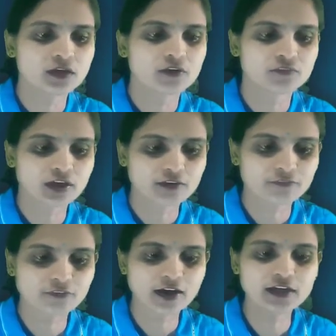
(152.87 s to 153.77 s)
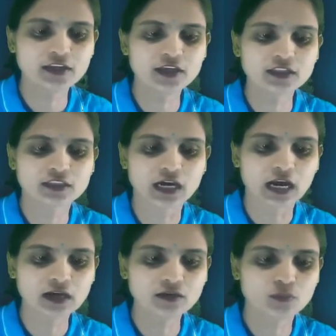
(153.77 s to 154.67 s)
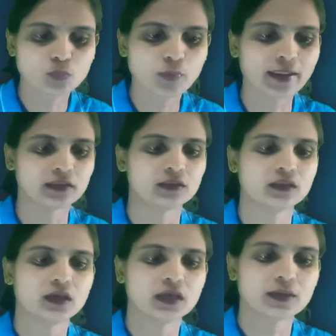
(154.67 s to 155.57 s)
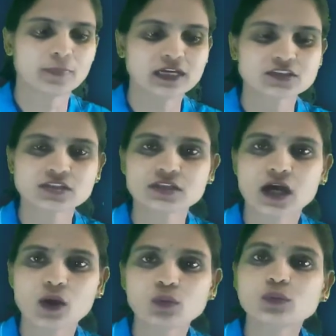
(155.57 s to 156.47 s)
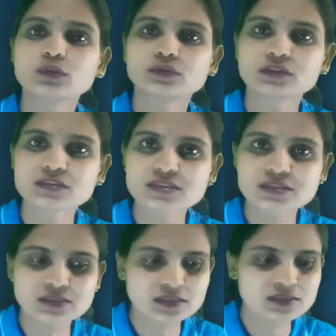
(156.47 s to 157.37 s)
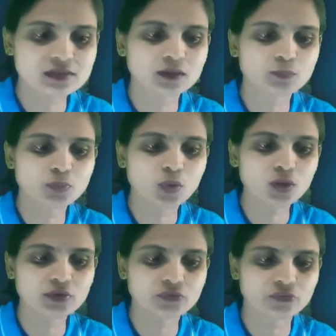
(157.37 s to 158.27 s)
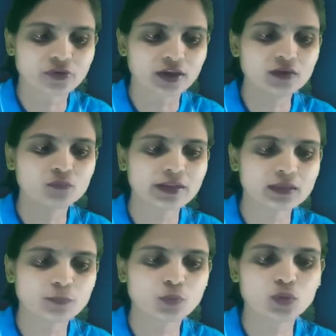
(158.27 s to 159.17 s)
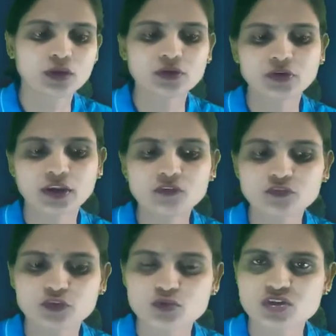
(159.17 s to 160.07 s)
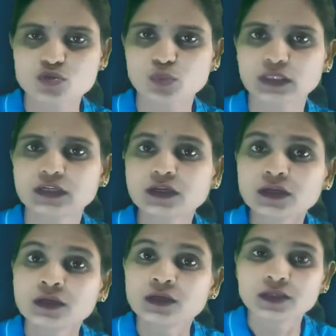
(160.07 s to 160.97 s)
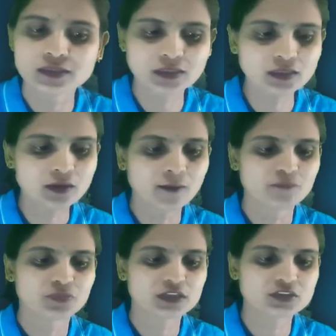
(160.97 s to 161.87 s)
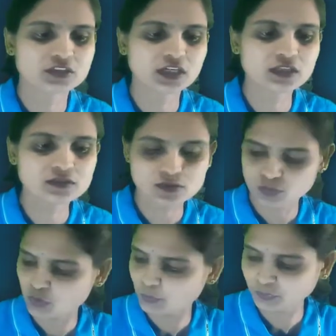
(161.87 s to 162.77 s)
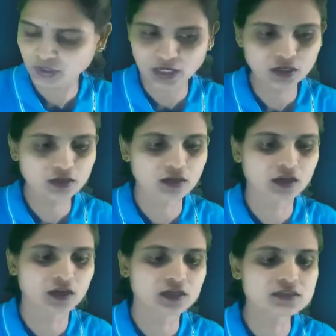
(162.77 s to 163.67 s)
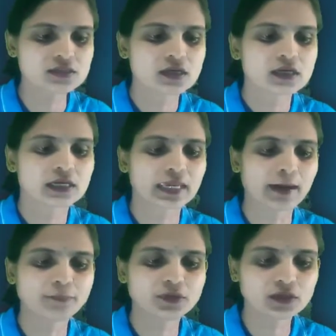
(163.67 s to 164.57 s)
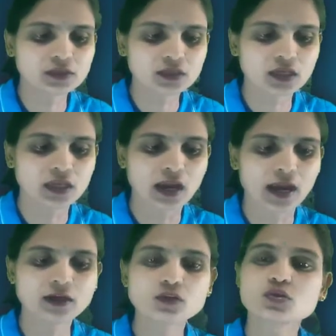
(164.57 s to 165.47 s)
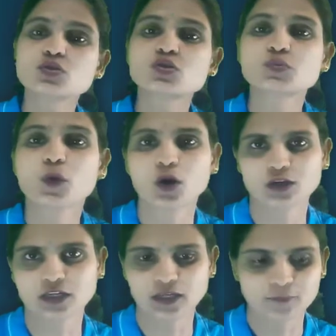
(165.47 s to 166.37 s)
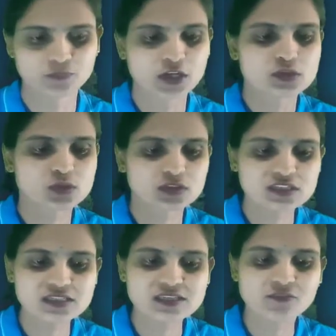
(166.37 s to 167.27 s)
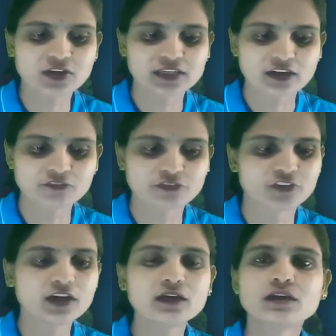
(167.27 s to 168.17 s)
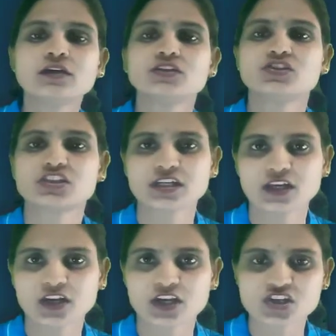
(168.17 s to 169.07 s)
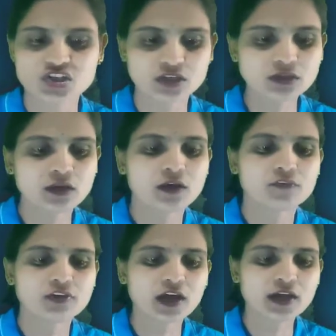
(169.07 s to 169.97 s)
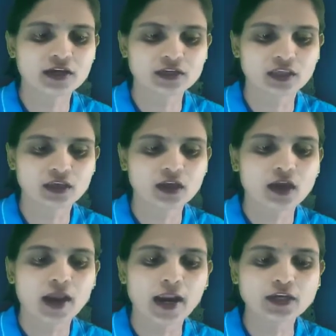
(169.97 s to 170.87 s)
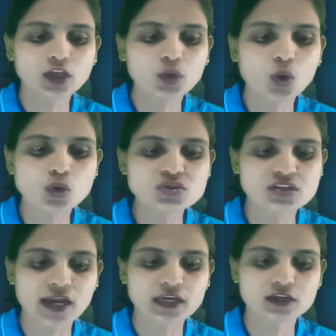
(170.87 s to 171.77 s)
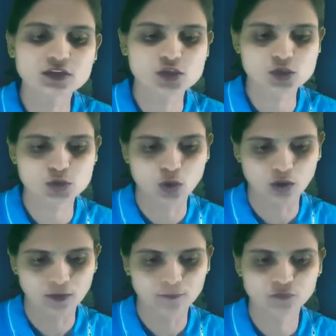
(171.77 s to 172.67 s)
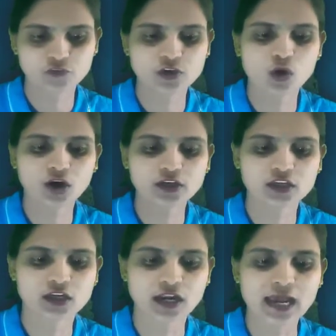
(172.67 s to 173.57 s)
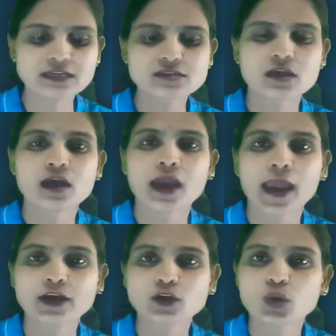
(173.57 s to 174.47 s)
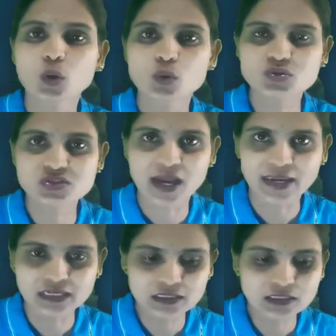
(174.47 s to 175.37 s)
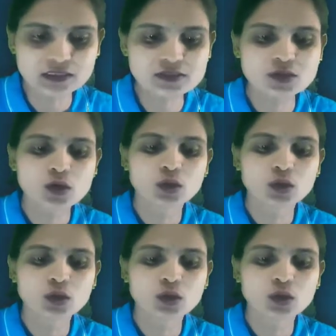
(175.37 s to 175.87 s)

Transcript: we are finding that when, imagine now this is a pollen grain, when the pollen grain fuses with the egg, the genes obtained here is capital T and small t. So this is our F1 generation. We are getting heterozygous tall. We got here as heterozygous